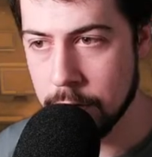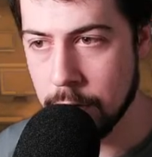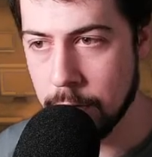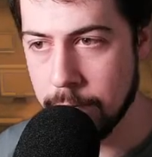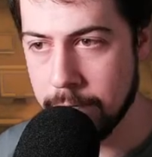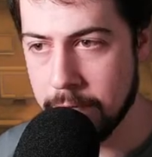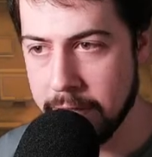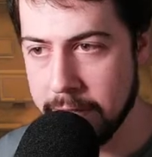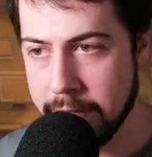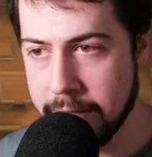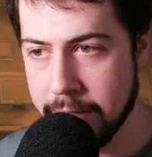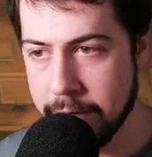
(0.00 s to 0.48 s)

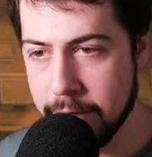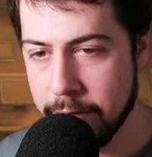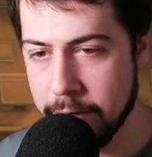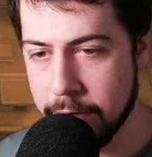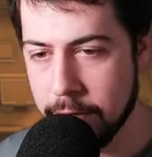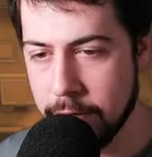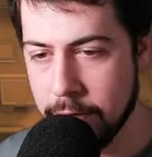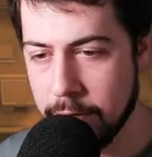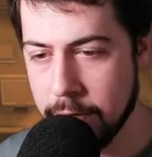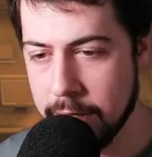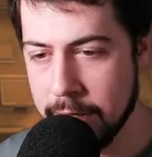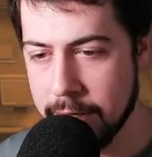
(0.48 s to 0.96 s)
Hopefully they
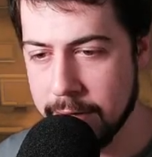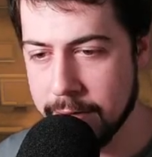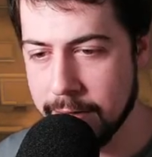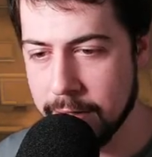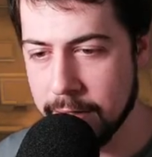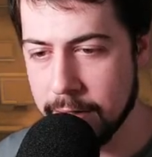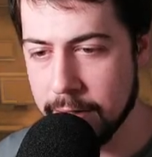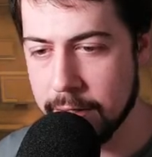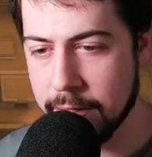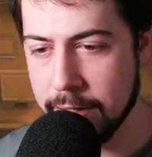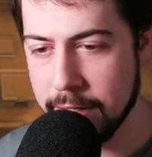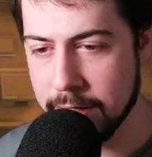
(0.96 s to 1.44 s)
don't do
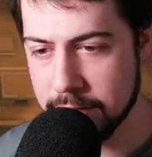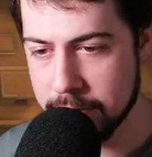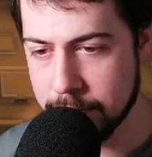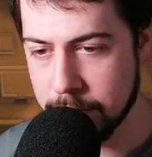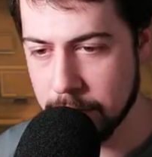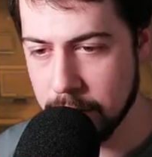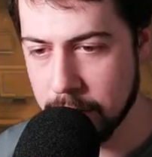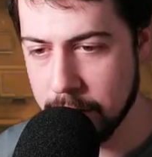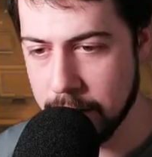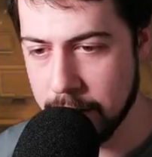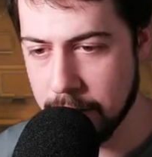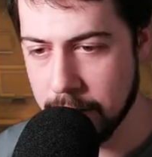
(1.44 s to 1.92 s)
anything to this
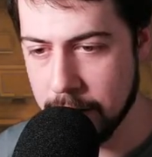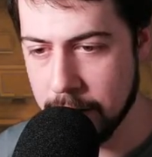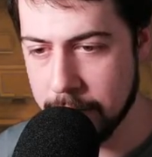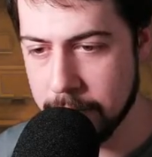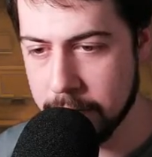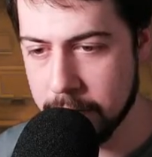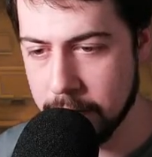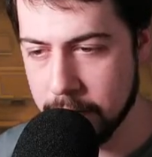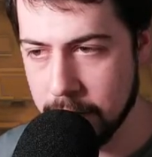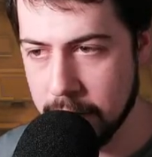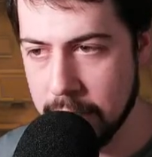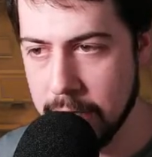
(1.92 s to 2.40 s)
Marauding
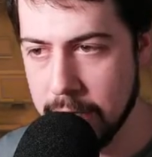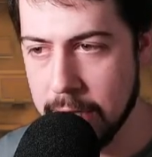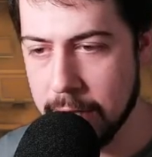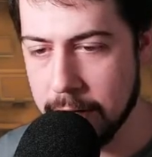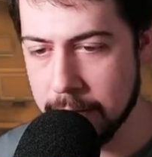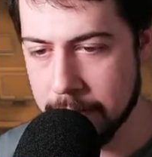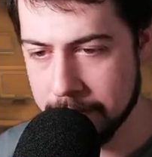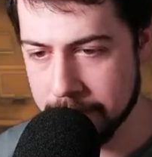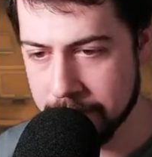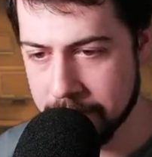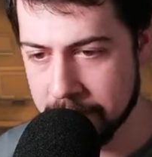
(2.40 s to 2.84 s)
Raptor. Okay.